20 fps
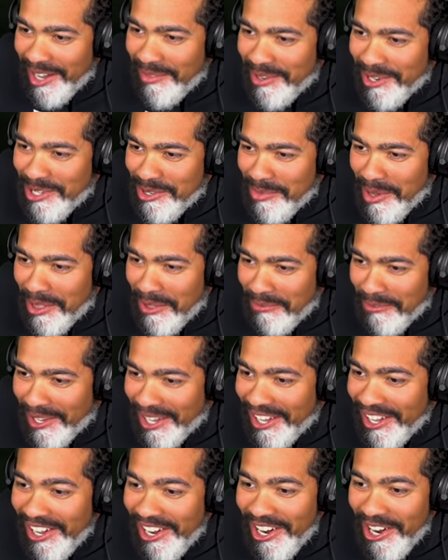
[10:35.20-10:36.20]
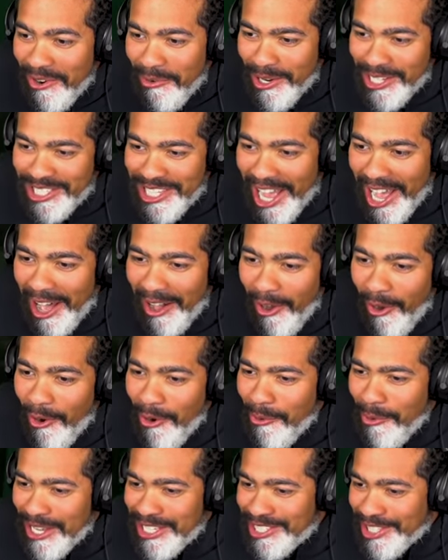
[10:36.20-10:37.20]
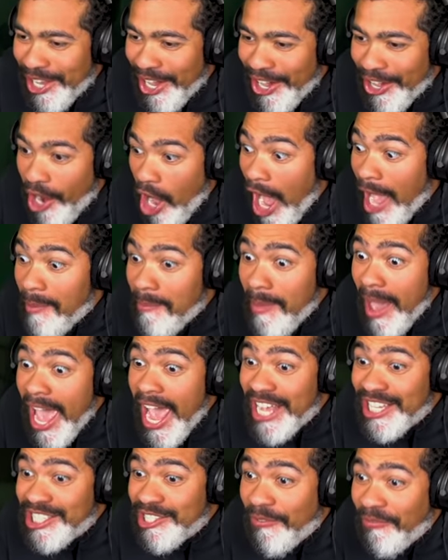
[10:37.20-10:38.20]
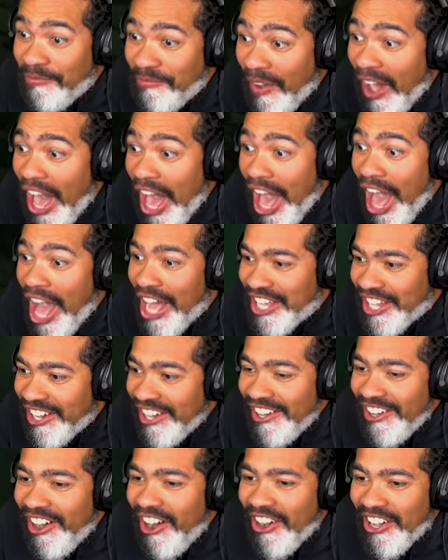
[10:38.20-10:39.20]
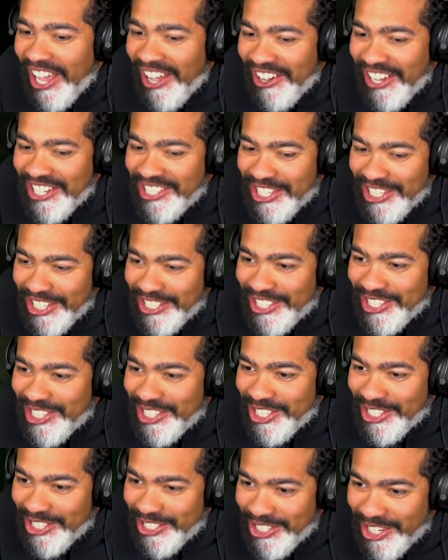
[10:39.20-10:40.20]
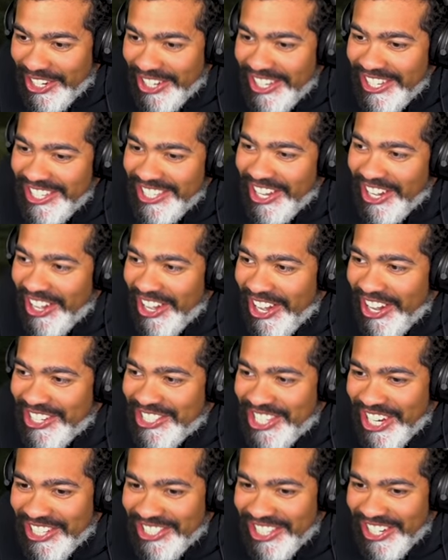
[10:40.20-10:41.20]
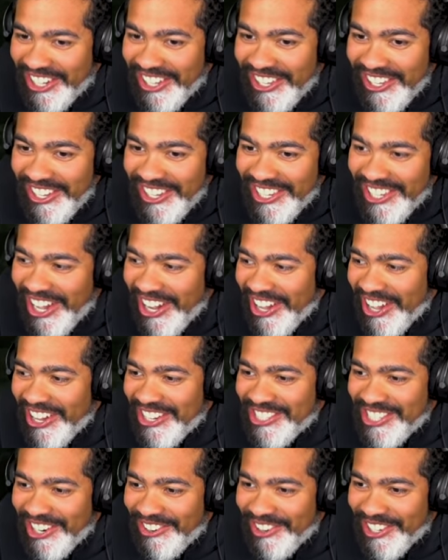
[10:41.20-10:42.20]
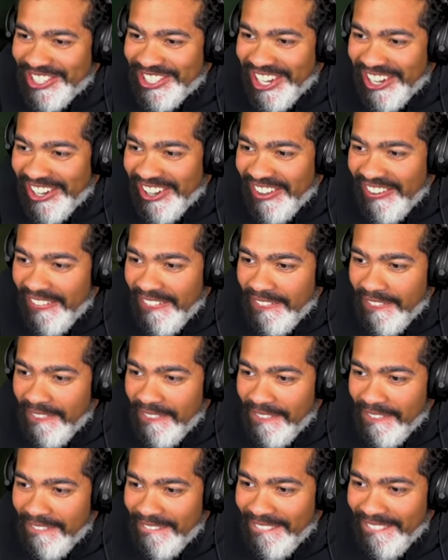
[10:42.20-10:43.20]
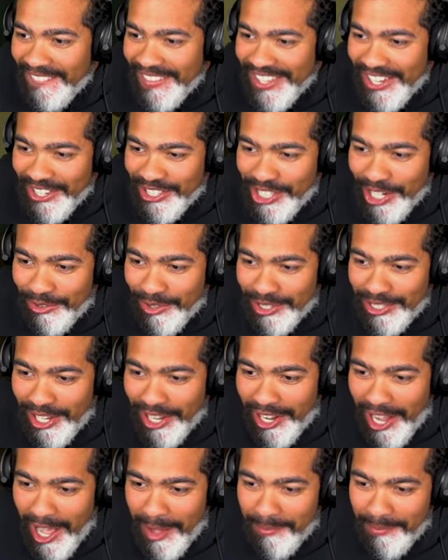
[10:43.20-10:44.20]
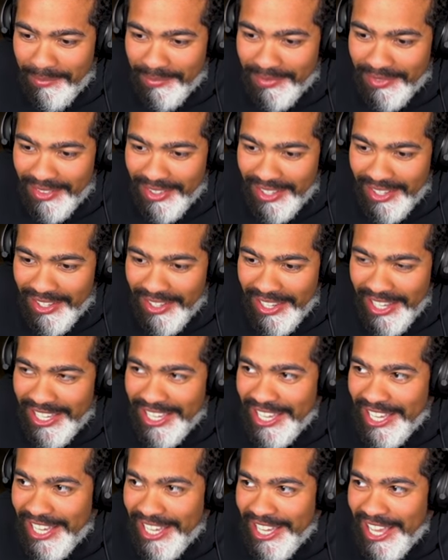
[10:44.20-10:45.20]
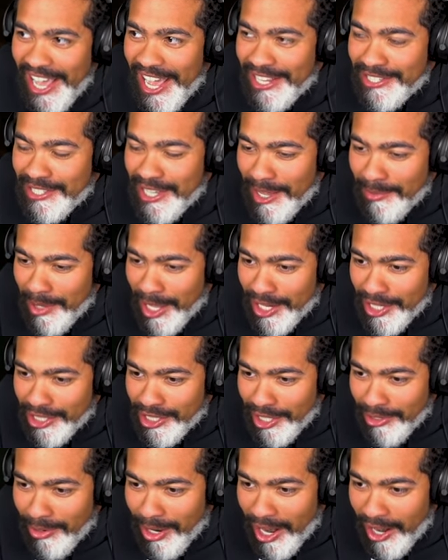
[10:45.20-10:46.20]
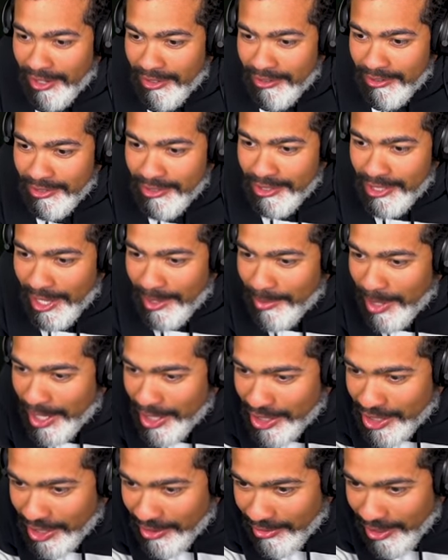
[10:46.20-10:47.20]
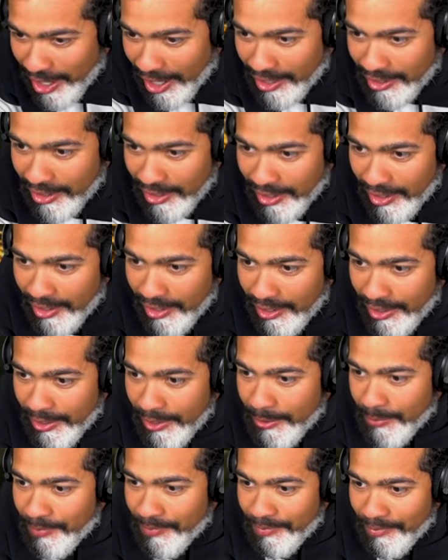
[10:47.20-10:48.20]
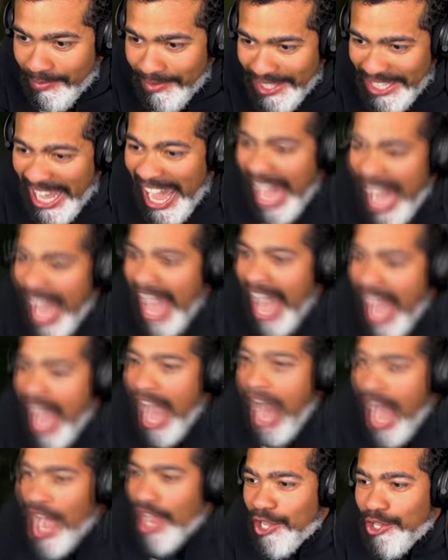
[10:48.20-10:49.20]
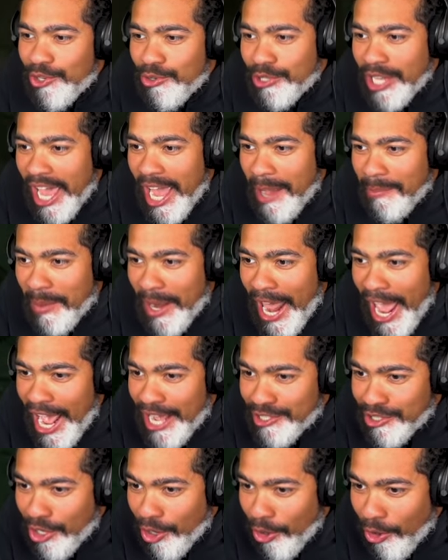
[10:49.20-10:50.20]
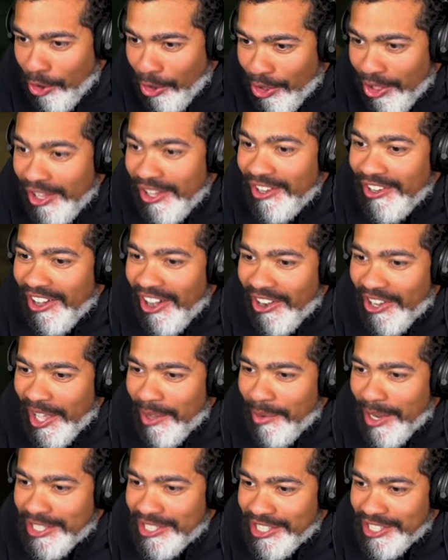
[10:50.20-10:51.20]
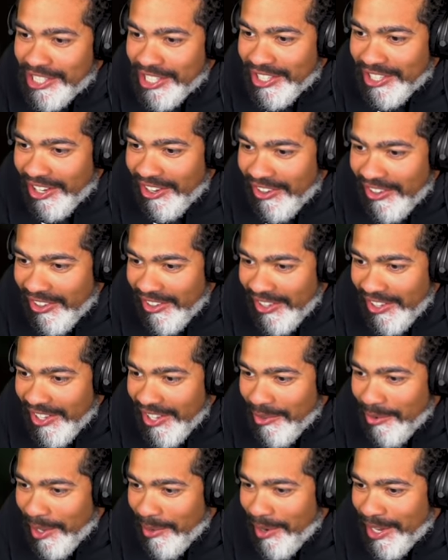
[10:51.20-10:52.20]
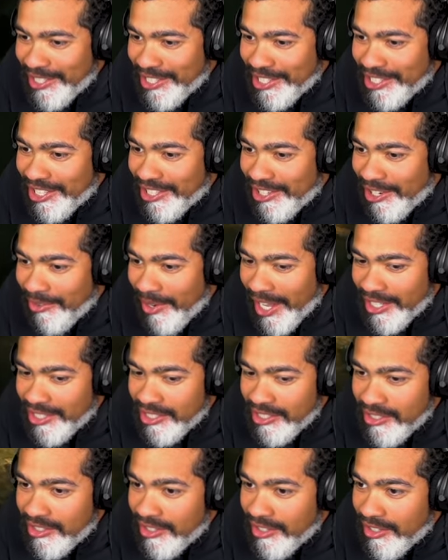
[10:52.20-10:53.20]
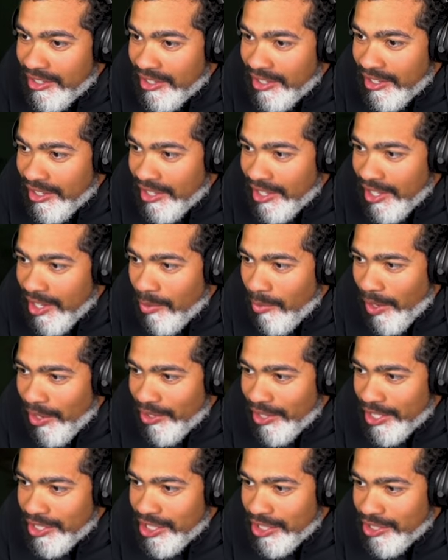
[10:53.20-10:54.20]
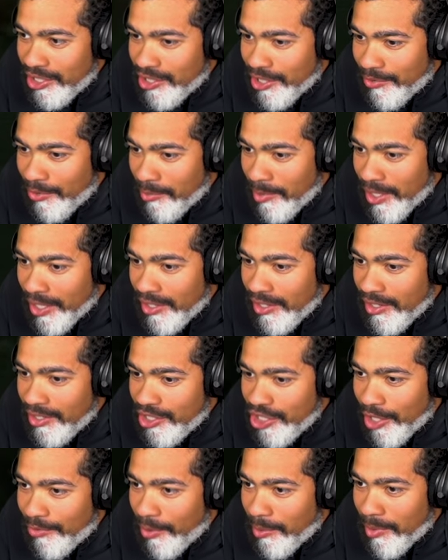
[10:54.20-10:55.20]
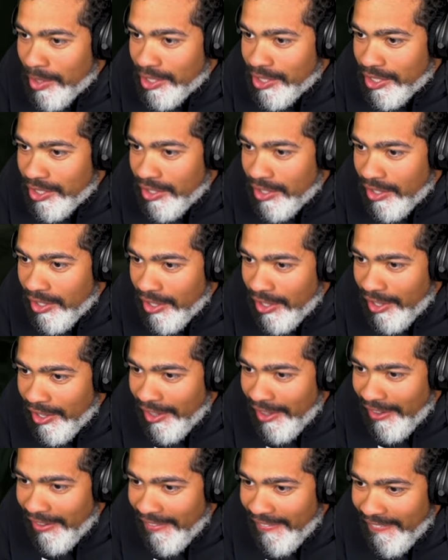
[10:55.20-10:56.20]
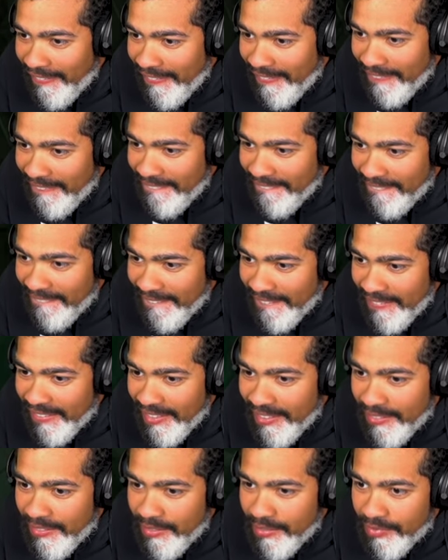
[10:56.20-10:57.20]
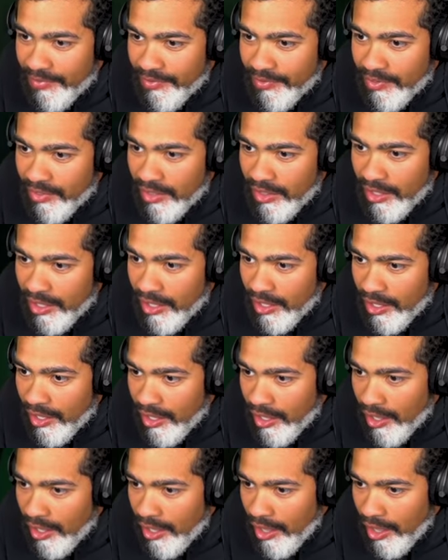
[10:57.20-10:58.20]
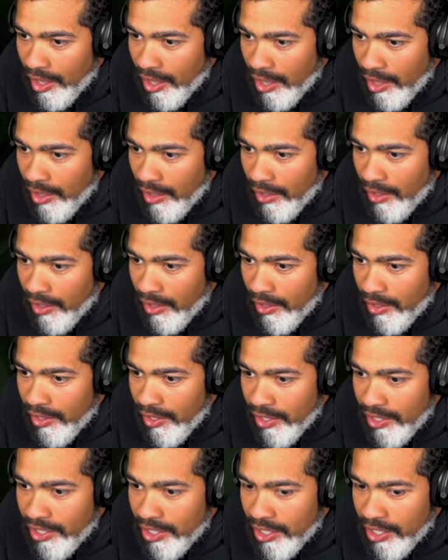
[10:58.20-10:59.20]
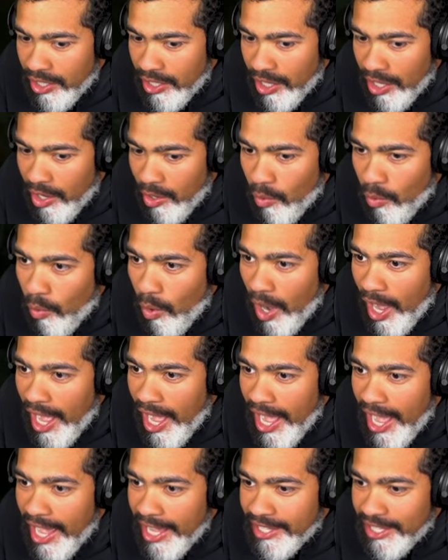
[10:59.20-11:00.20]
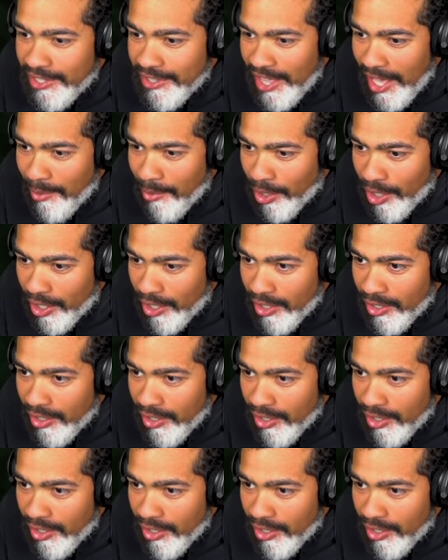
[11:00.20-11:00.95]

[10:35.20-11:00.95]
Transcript: Come here, you motherfucker. What's up? Oh, what's good? I missed! Fuck! Okay, okay, chill, chill, chill, chill, chill, chill. Yo, chill, chill, chill. Yo, yo, chill, real talk. Yo, chill, real talk. Wait, is Sam I'm... dead? Yeah, yeah no, Sam I got his yeah, shit rolled. Sam oh, got his oh, shit no. rolled. No! You camping asshole. Okay, watch this shit, though. Wait, watch this shit though, watch. Wait, hold on, chill, chill, chill for a minute. Chill for a minute, chill. it's taking me forever to do this ritual. Why man. didn't that work?